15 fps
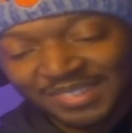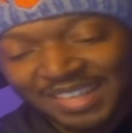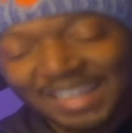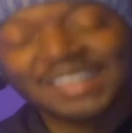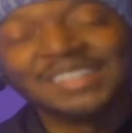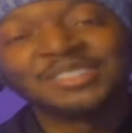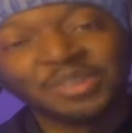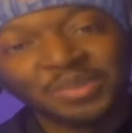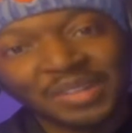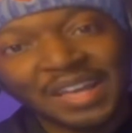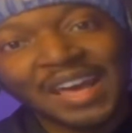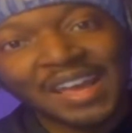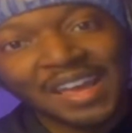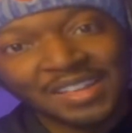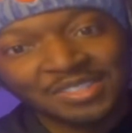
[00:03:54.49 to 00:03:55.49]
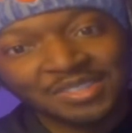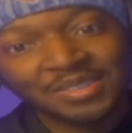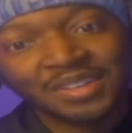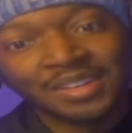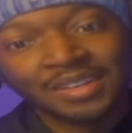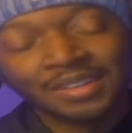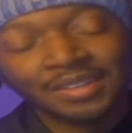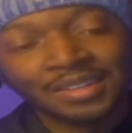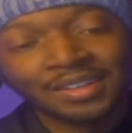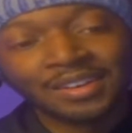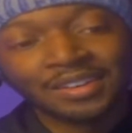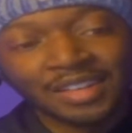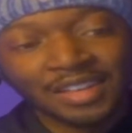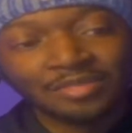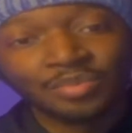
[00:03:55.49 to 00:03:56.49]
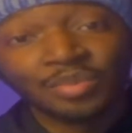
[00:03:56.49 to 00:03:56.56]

And so that answered it. They've